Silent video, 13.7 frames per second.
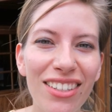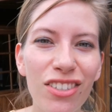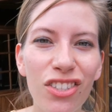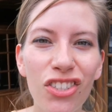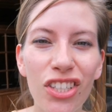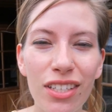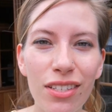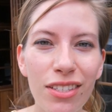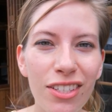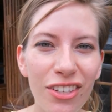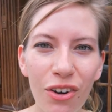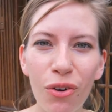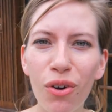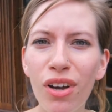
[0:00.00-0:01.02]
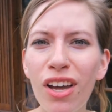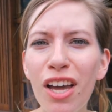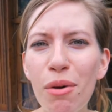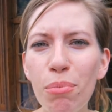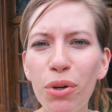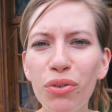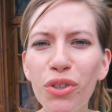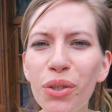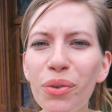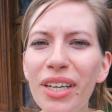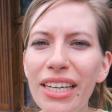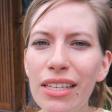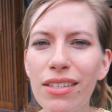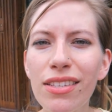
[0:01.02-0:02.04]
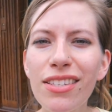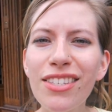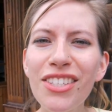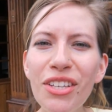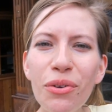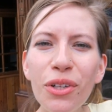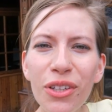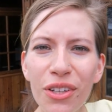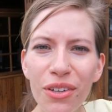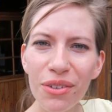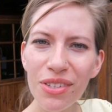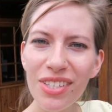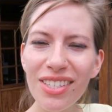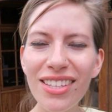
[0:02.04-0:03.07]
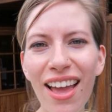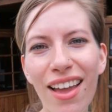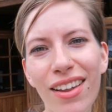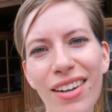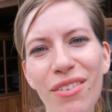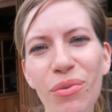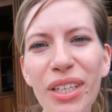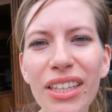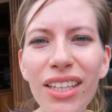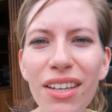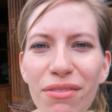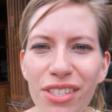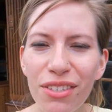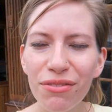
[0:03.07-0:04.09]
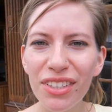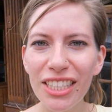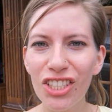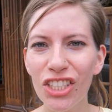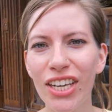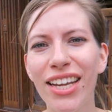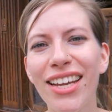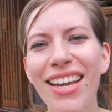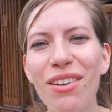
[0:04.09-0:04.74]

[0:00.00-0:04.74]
It's just, you know, Peru is so close, and we love ceviche,